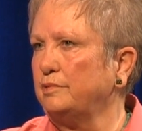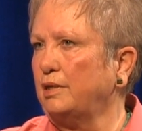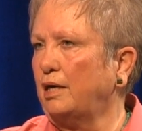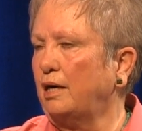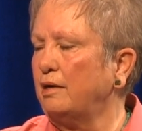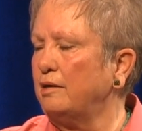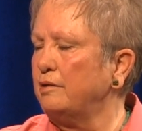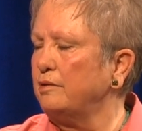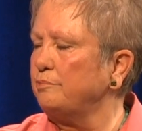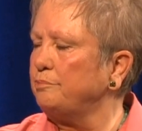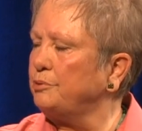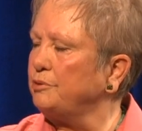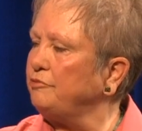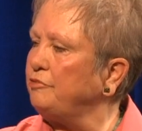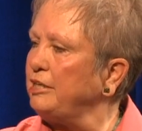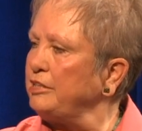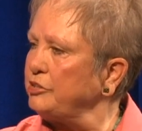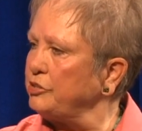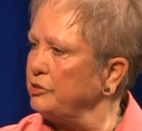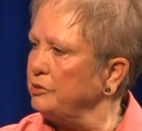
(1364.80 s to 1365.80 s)
our
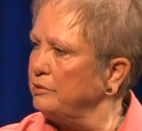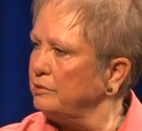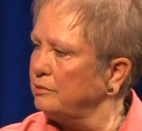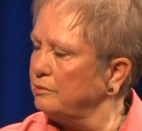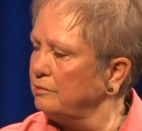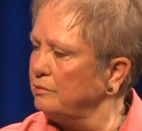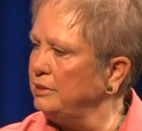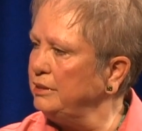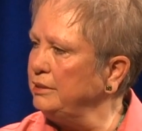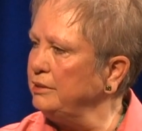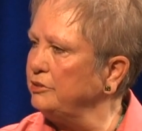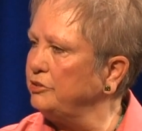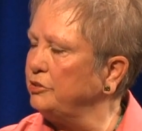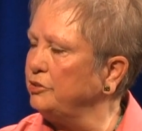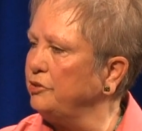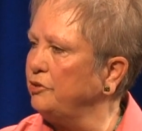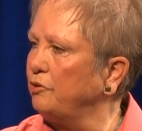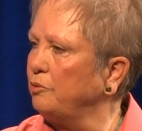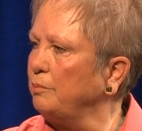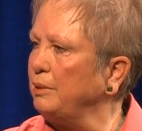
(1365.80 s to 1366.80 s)
profession needed
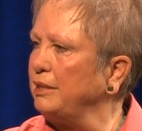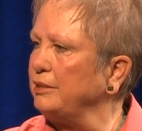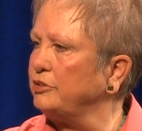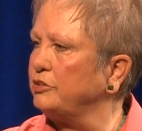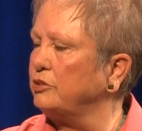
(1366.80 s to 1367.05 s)
to know about it.